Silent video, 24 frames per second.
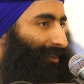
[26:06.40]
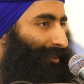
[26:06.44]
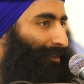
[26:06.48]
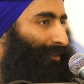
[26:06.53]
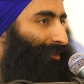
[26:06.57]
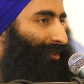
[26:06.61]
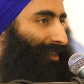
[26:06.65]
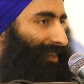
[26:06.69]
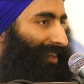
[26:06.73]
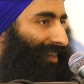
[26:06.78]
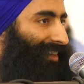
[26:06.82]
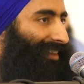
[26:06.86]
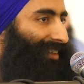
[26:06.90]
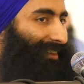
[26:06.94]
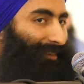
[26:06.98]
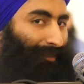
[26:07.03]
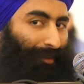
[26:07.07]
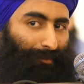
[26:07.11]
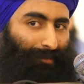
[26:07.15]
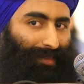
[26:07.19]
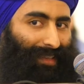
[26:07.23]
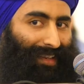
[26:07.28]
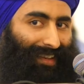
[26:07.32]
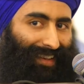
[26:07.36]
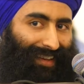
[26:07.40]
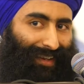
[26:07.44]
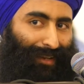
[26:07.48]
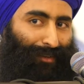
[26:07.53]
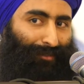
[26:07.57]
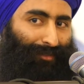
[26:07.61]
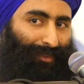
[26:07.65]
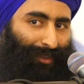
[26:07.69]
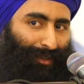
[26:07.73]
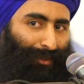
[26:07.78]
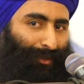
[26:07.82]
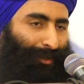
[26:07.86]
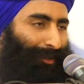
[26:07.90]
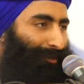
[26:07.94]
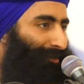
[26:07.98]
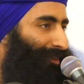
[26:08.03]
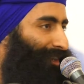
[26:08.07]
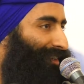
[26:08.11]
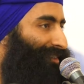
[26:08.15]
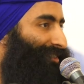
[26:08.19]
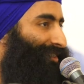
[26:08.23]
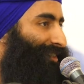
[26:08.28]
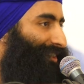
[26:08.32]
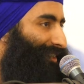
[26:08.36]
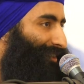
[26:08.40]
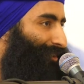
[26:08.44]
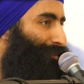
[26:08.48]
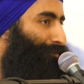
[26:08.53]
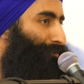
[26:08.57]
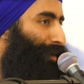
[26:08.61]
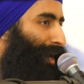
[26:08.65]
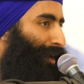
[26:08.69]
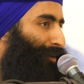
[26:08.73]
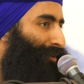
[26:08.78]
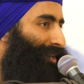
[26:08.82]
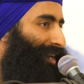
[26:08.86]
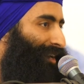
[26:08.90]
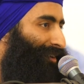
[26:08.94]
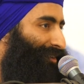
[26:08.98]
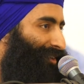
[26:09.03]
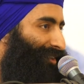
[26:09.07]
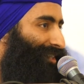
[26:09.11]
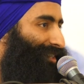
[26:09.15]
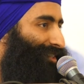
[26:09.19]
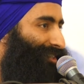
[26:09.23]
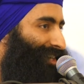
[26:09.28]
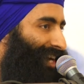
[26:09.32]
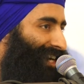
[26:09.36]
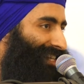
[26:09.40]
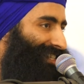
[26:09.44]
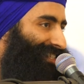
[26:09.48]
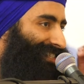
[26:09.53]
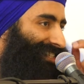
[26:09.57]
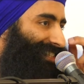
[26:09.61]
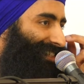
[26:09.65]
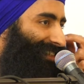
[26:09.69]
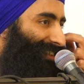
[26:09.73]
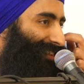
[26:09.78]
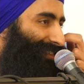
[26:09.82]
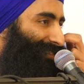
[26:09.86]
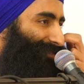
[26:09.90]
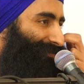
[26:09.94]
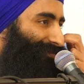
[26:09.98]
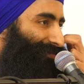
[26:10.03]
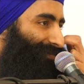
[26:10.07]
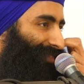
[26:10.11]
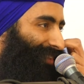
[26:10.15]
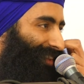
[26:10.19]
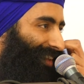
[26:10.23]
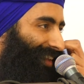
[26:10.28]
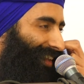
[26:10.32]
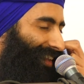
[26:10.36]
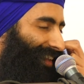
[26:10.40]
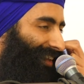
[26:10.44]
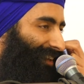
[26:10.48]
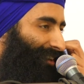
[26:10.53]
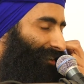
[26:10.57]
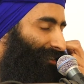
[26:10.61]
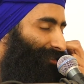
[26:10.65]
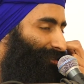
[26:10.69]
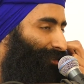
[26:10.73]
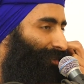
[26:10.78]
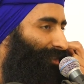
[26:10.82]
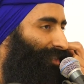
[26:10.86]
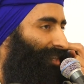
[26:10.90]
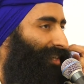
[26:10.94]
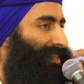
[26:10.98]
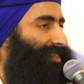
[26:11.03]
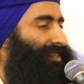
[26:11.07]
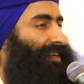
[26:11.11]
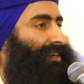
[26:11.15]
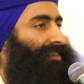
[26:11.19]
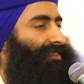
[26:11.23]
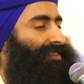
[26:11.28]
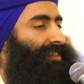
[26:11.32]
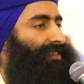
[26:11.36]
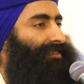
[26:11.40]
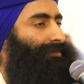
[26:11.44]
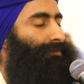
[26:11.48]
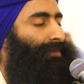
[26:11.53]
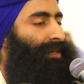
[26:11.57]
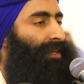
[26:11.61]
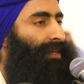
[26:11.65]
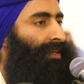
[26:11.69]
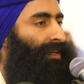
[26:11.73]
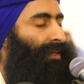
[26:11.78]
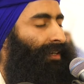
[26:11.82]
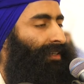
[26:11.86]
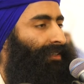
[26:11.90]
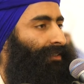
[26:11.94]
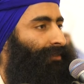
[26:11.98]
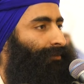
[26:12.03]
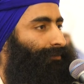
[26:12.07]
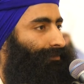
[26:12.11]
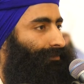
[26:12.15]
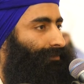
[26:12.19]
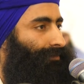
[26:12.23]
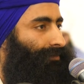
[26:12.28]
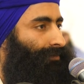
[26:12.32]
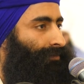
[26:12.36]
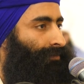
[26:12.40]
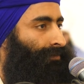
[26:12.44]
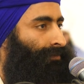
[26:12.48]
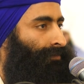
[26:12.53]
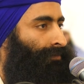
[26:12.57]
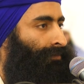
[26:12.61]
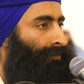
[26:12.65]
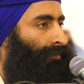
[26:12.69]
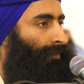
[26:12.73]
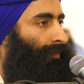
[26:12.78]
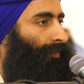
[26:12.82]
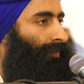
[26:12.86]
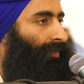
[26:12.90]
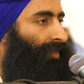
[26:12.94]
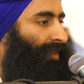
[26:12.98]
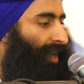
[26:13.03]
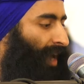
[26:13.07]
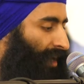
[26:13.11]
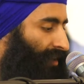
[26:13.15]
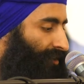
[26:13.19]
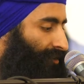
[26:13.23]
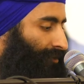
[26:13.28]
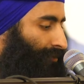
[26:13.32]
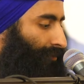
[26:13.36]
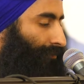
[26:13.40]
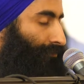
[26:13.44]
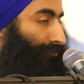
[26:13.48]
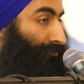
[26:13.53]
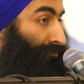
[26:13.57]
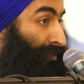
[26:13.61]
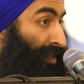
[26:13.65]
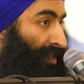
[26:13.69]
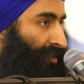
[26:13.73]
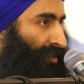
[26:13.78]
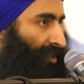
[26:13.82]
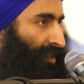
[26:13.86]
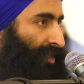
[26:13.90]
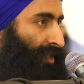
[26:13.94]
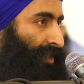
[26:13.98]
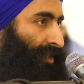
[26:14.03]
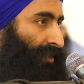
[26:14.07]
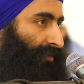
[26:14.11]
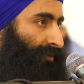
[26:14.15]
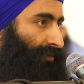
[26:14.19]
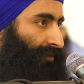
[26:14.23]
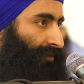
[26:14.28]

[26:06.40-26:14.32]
You're saying, I'm the light of the universe and you bow down to the trash. Sutra Shah says, Maharaj, that mitti,